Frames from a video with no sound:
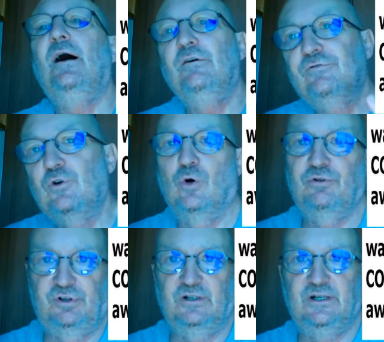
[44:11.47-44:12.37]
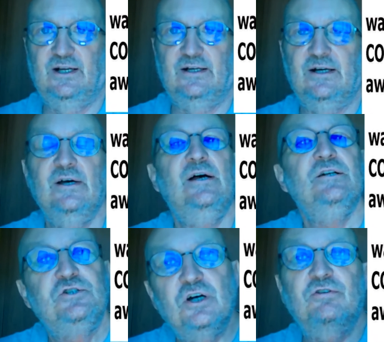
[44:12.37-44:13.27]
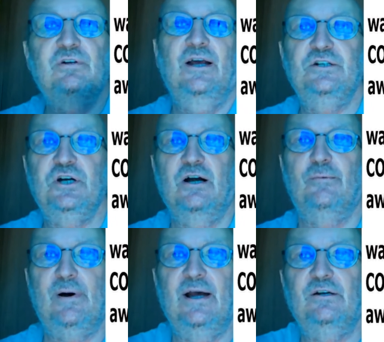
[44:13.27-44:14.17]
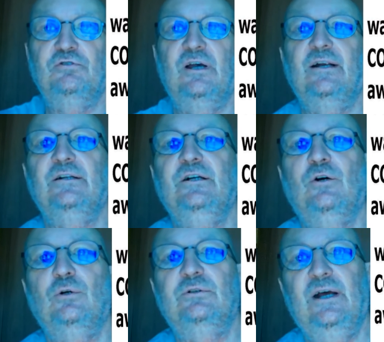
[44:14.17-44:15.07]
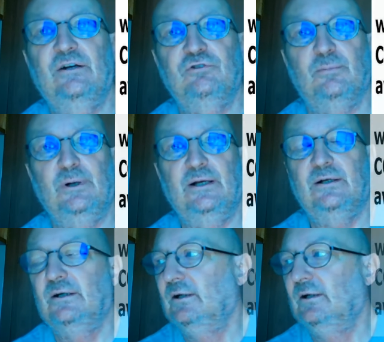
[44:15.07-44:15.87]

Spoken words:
Of course it did. Just like Jeremiah said in the Old Testament,